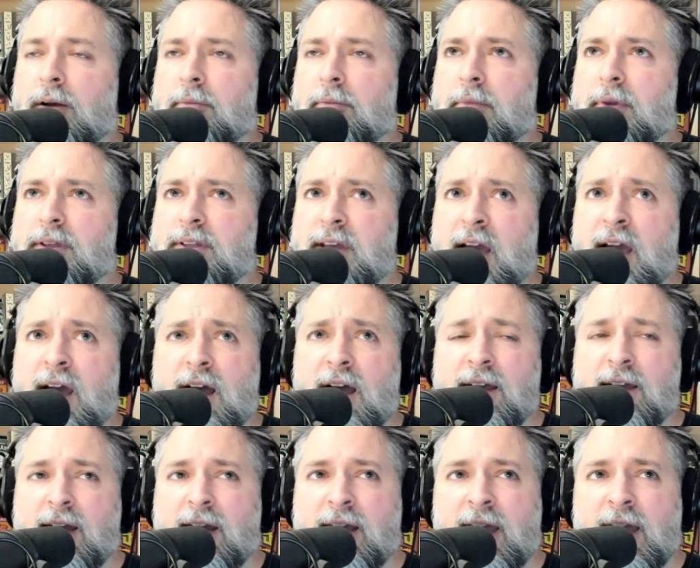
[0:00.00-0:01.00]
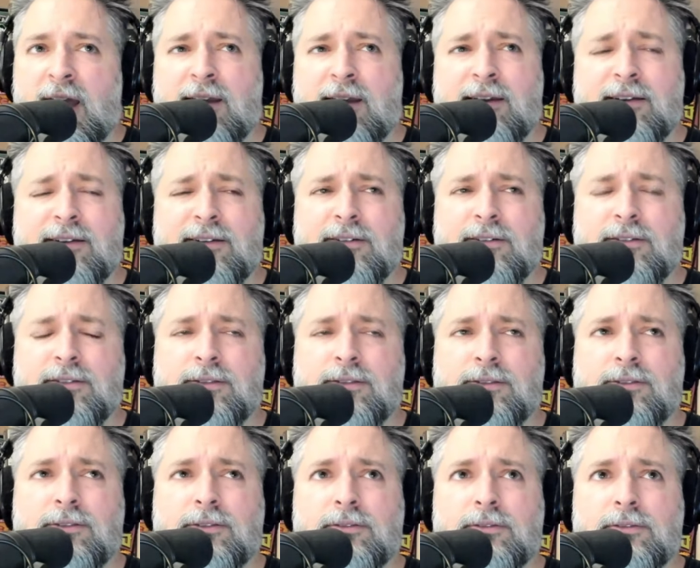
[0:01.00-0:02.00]
yeah, I had a,
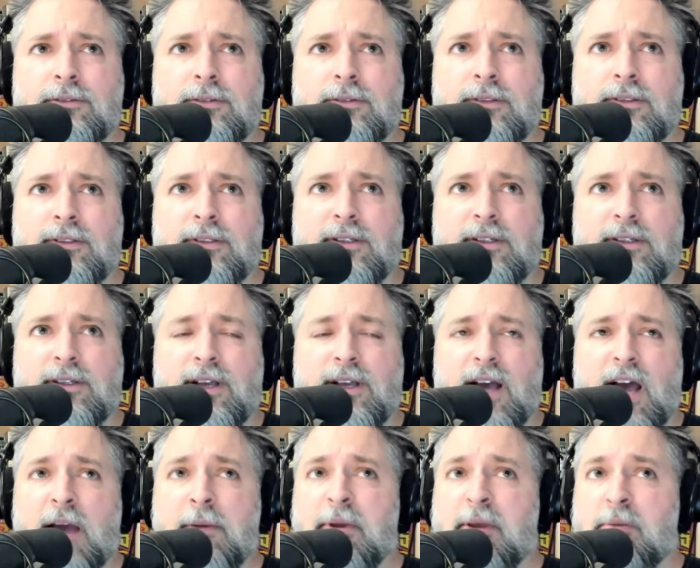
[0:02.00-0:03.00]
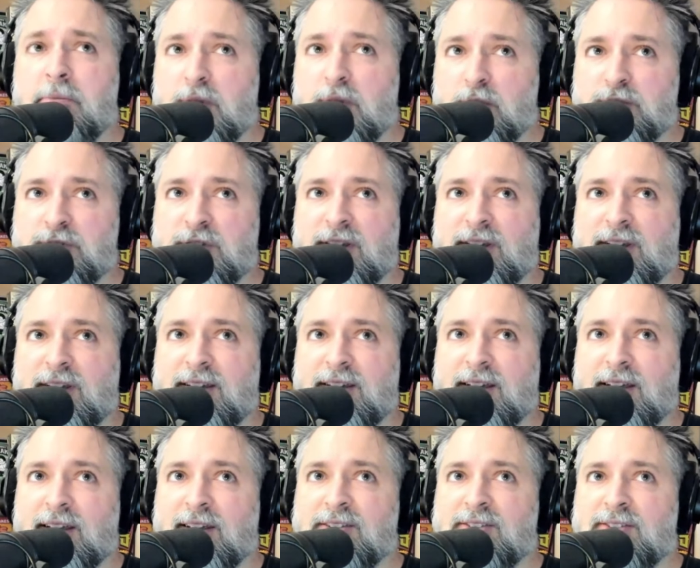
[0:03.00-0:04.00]
I mean, music
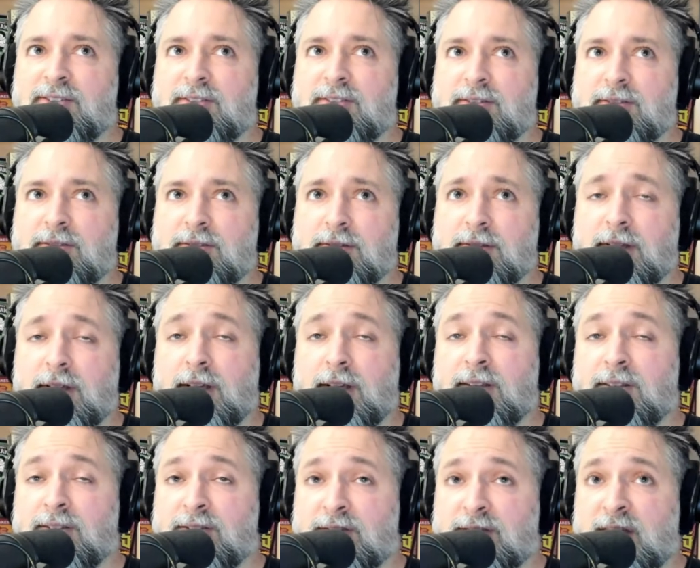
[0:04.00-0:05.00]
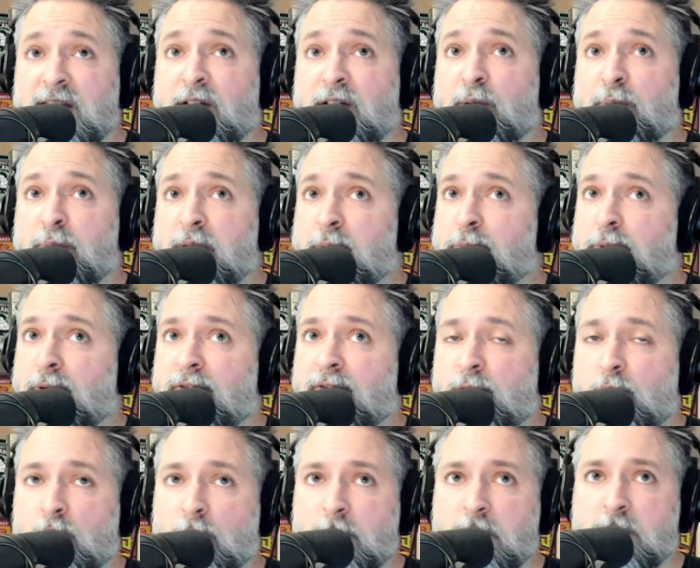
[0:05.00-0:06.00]
is therapy,
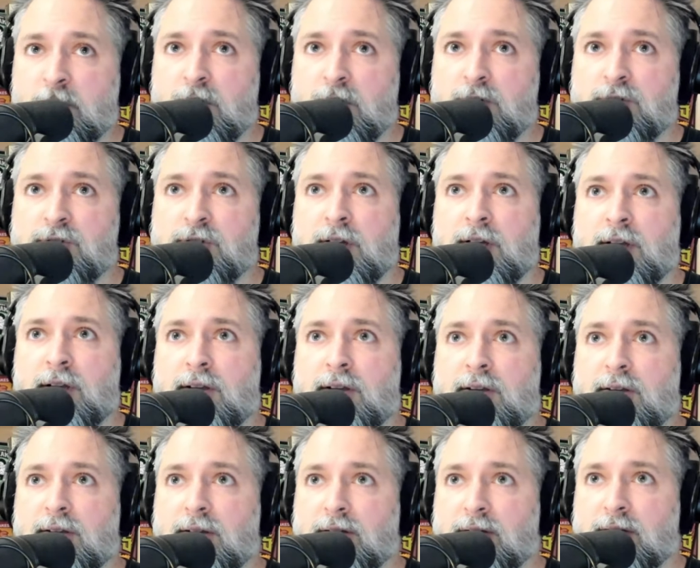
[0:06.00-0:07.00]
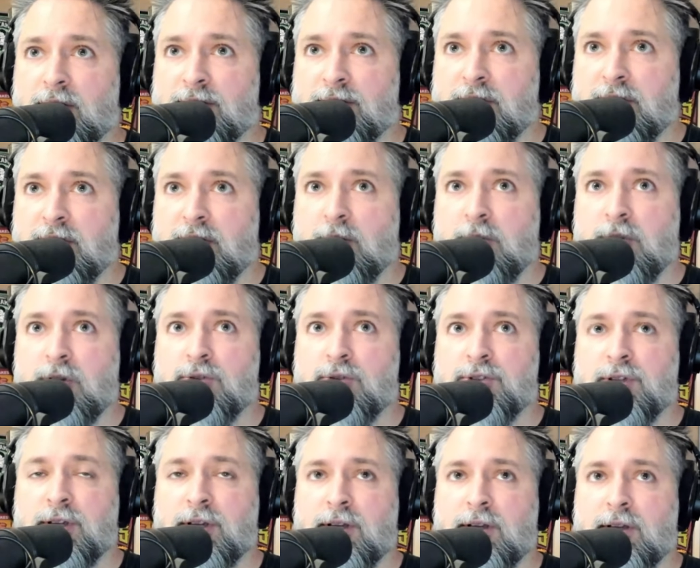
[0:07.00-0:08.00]
performing music, listening to
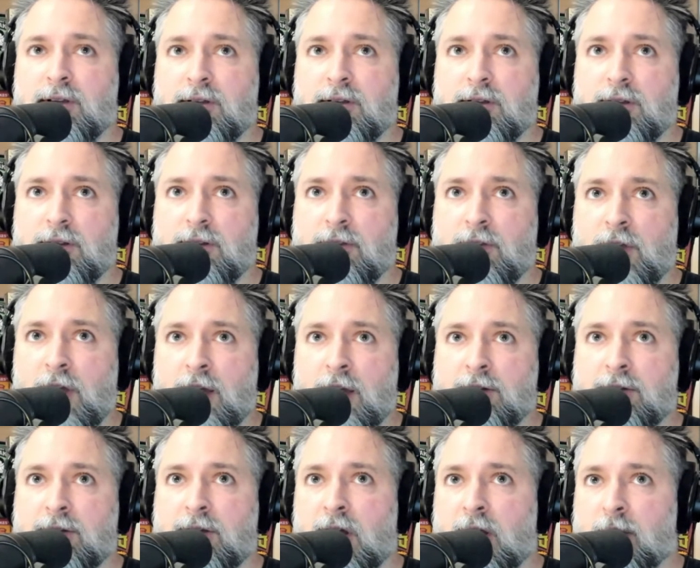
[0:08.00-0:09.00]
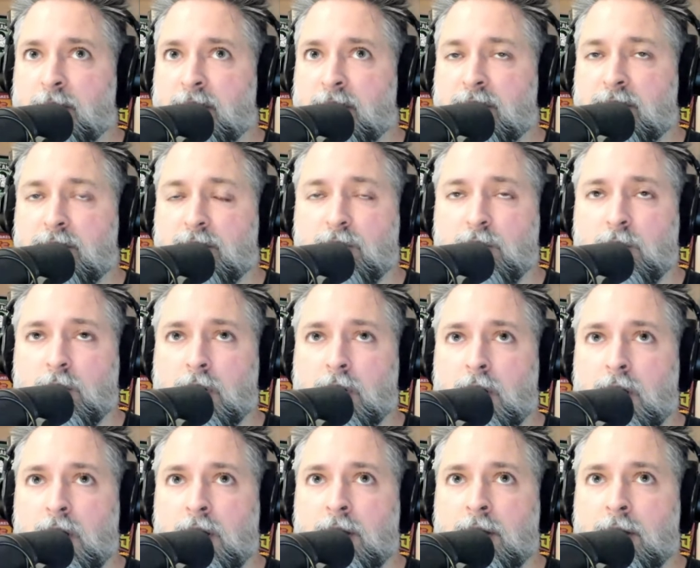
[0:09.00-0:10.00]
music. That got me through a
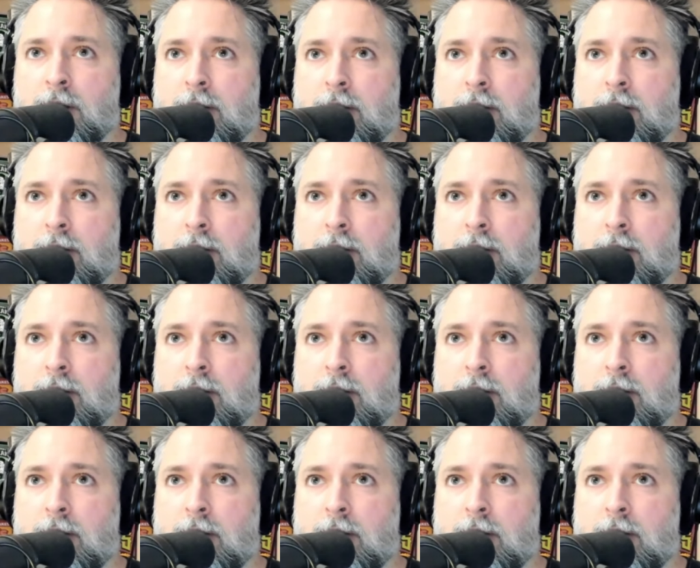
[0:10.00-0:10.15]
lot.